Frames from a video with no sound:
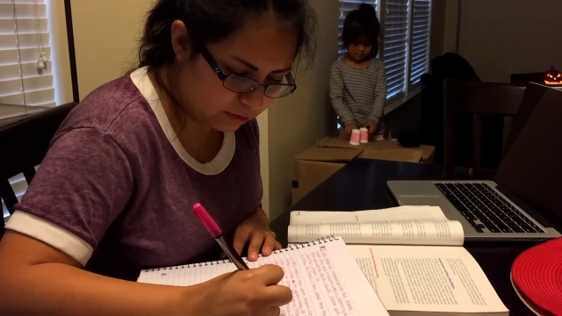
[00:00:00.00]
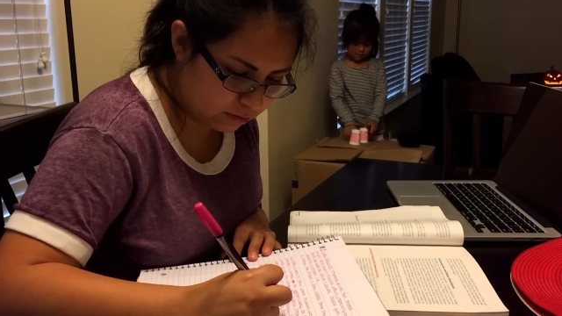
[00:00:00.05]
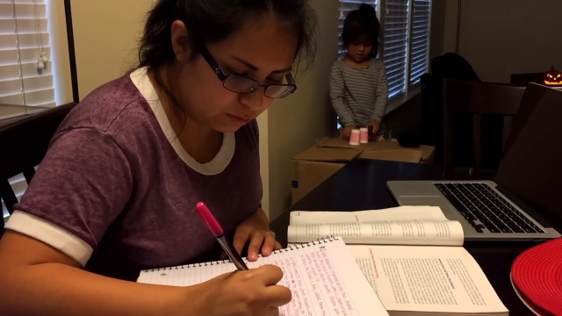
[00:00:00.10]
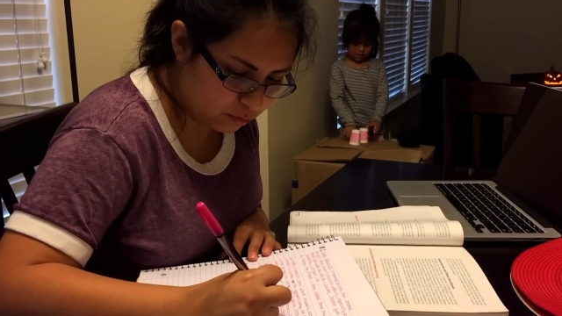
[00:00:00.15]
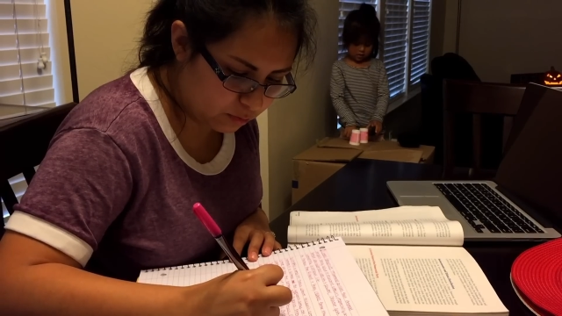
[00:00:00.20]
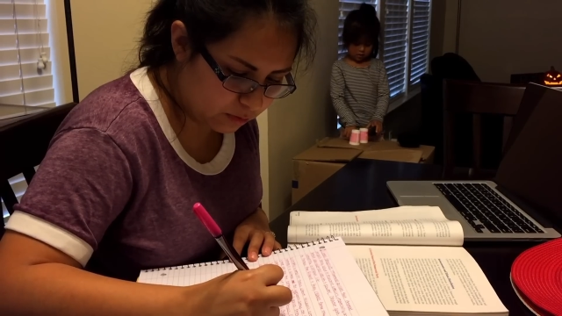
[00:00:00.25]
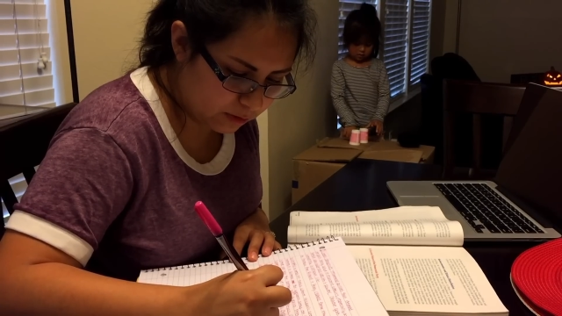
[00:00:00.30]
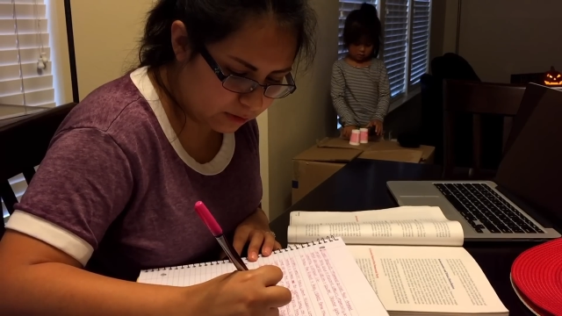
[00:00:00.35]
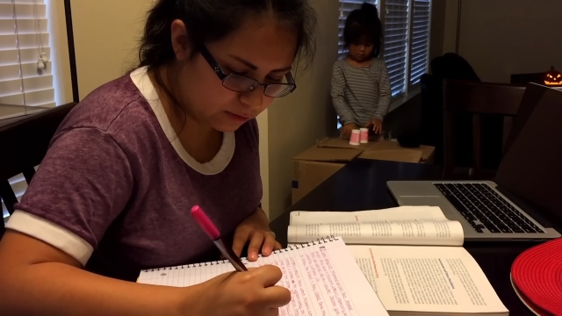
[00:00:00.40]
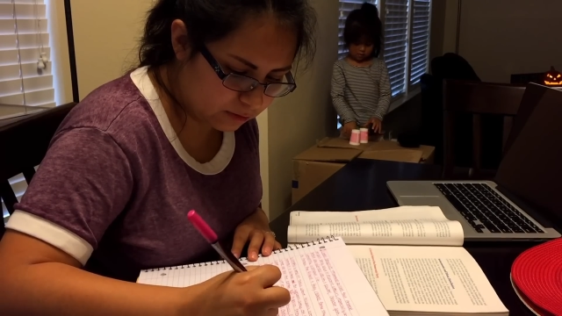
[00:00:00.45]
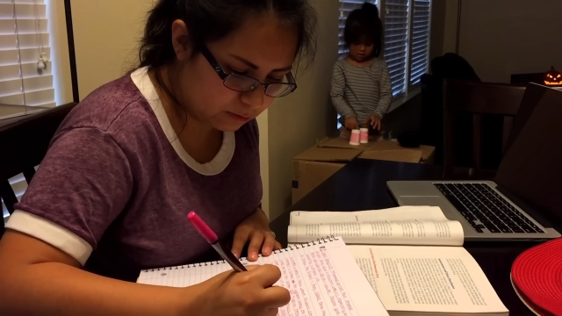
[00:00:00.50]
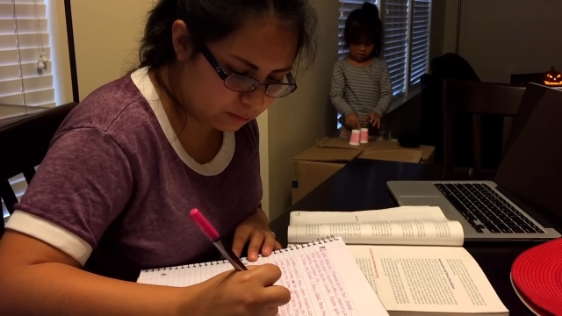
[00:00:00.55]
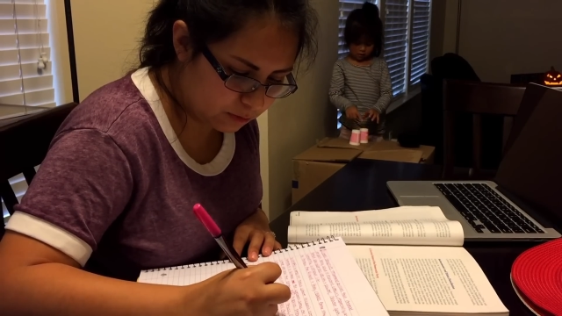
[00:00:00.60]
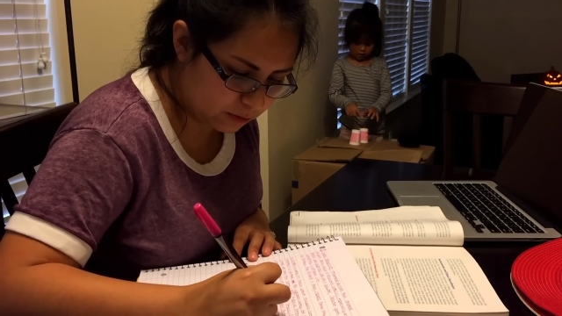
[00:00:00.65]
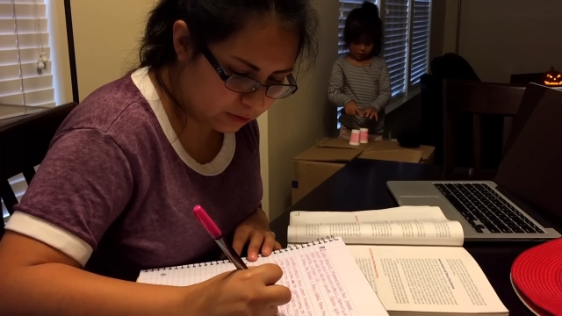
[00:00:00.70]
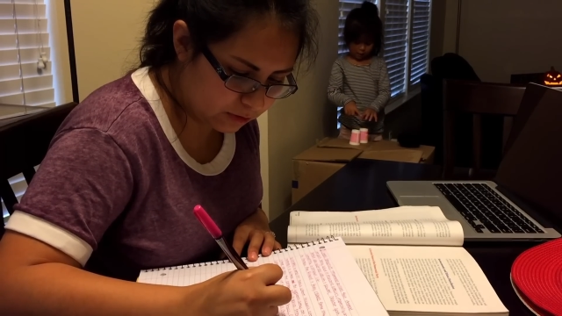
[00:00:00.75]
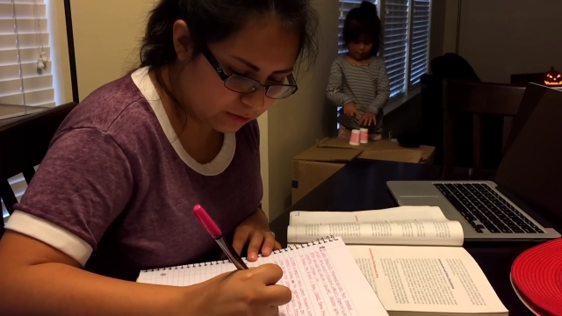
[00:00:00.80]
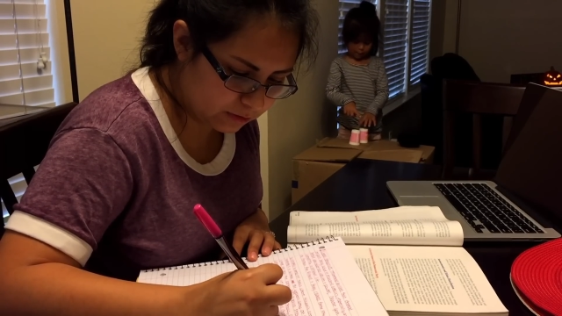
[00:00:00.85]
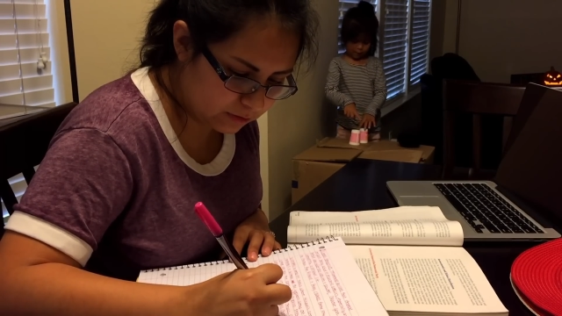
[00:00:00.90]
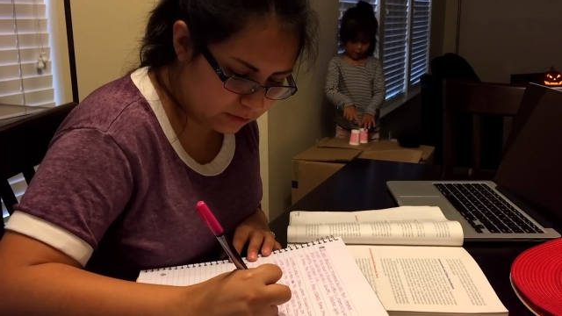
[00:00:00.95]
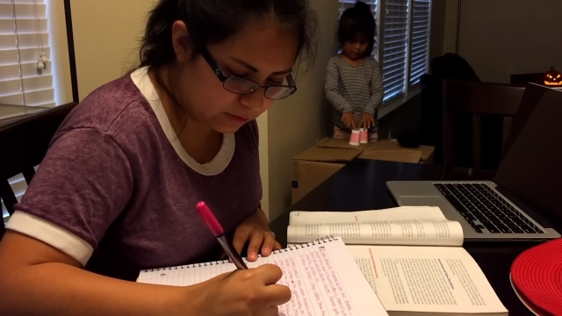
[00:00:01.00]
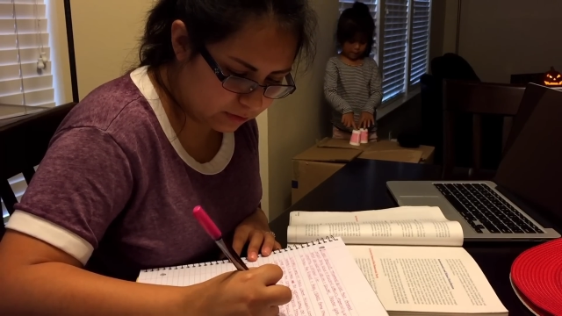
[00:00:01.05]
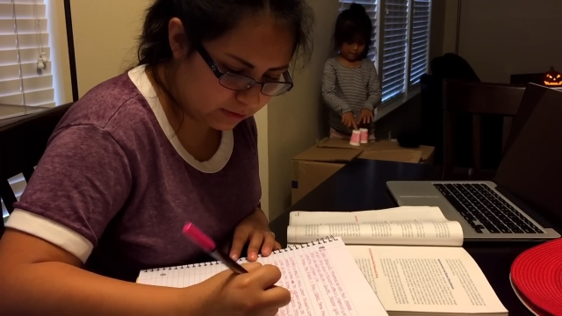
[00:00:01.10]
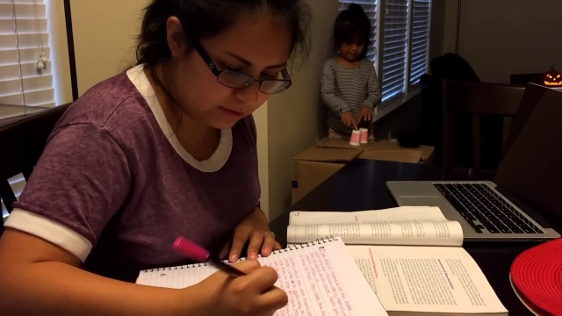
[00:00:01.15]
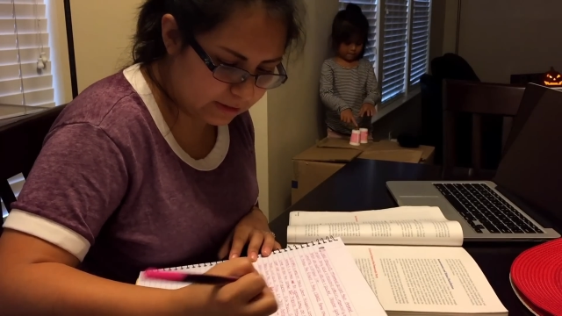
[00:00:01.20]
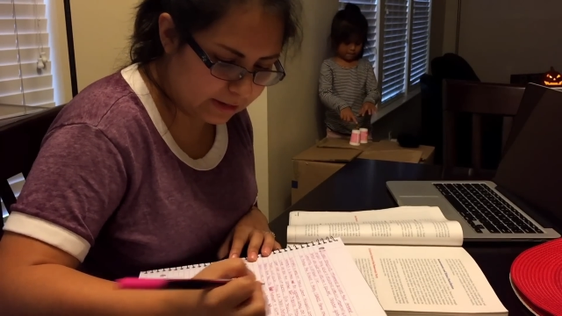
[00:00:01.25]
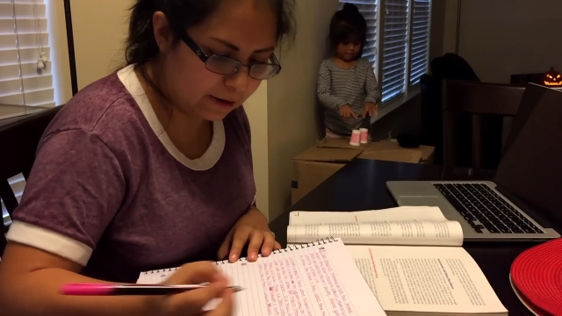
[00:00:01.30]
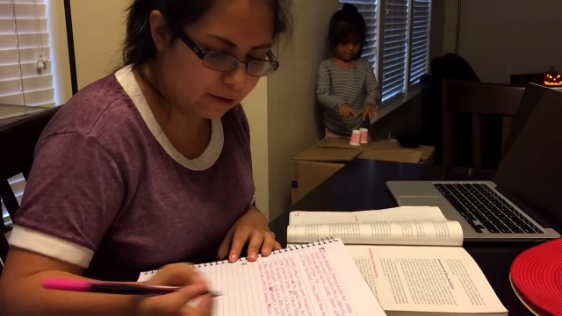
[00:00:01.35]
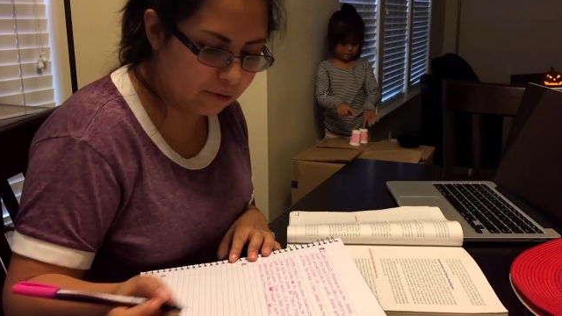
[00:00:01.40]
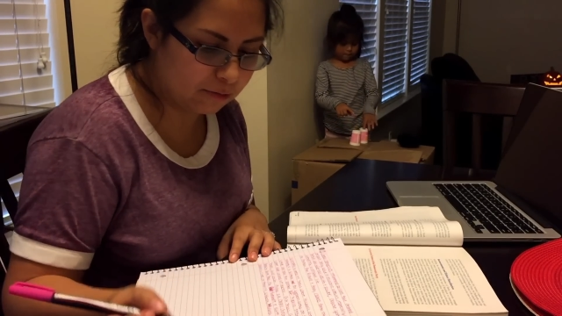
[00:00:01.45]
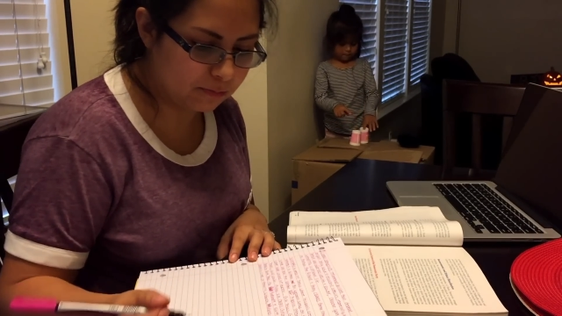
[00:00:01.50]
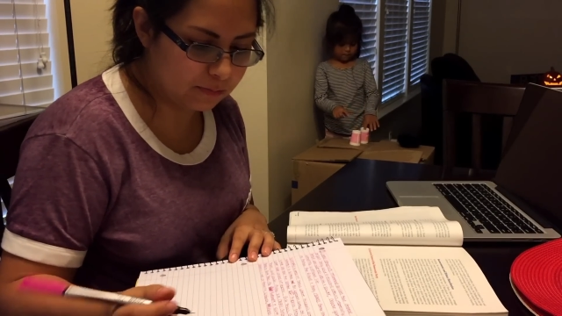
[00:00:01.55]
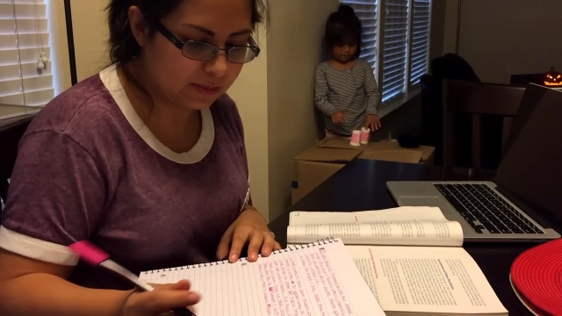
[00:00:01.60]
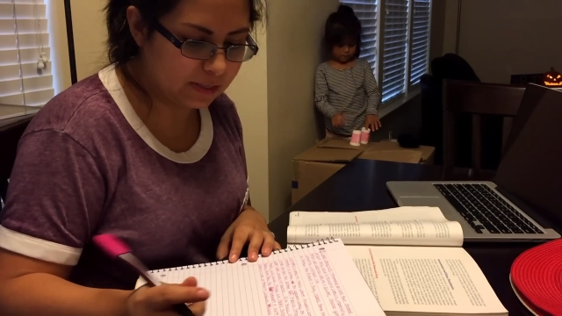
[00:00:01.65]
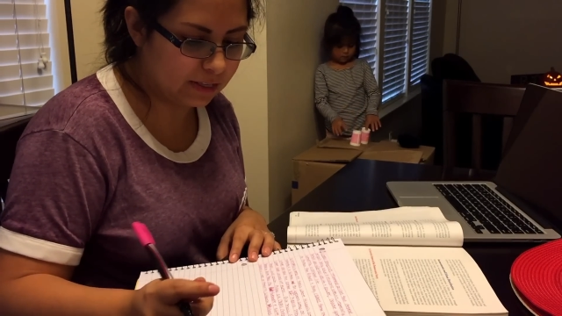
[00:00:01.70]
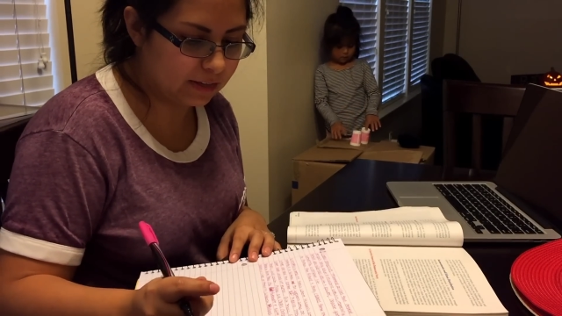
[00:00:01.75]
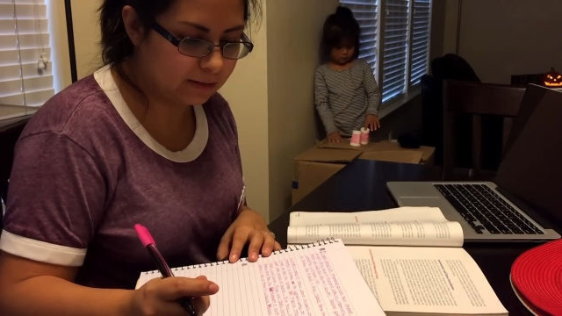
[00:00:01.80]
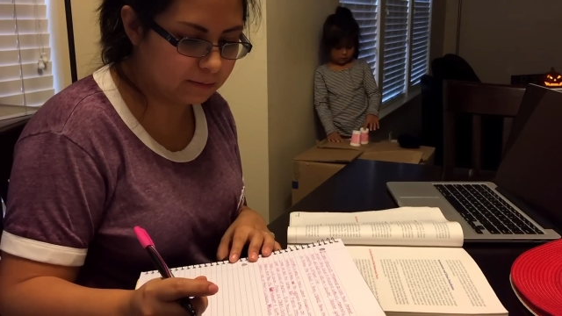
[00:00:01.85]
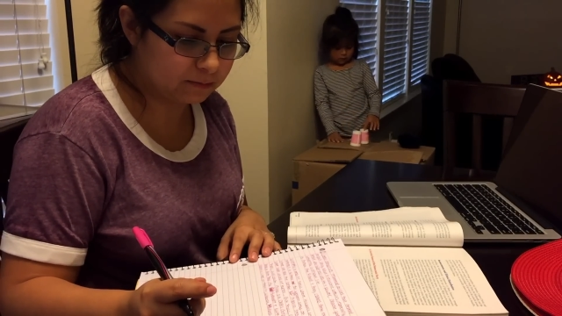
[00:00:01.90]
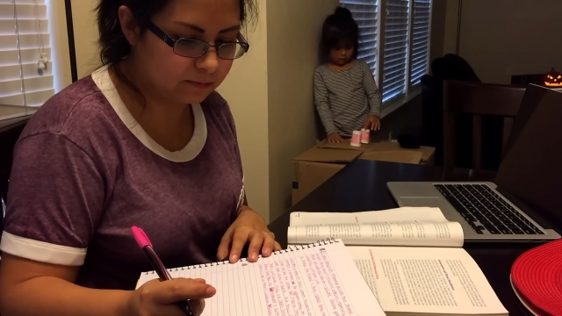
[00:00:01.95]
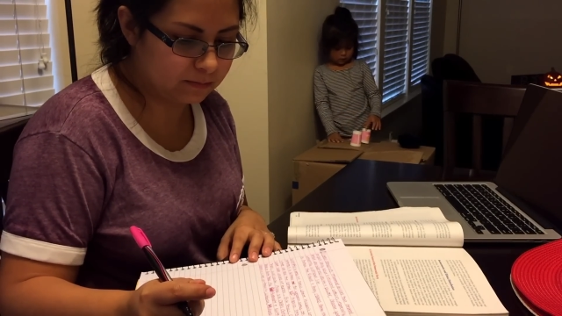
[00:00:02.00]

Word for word: you were smart so you can help me.